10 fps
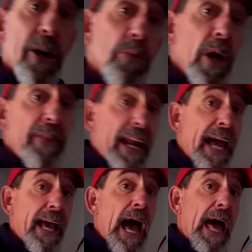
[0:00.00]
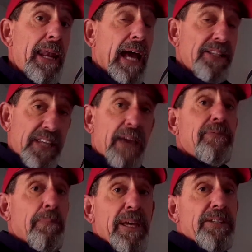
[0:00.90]
one that I got, I saved the
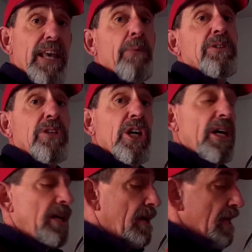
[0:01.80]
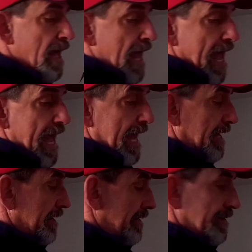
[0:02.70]
piece that was good.
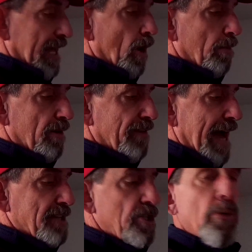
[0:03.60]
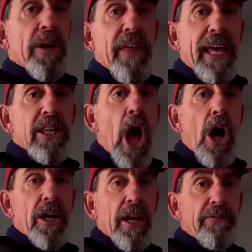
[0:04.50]
And they don't provide you with a
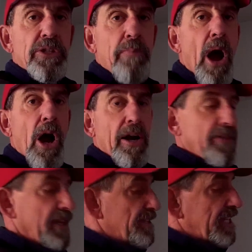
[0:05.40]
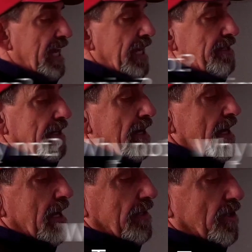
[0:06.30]
long enough spar in this kit
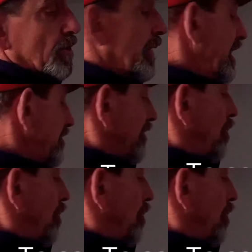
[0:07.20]
to reach from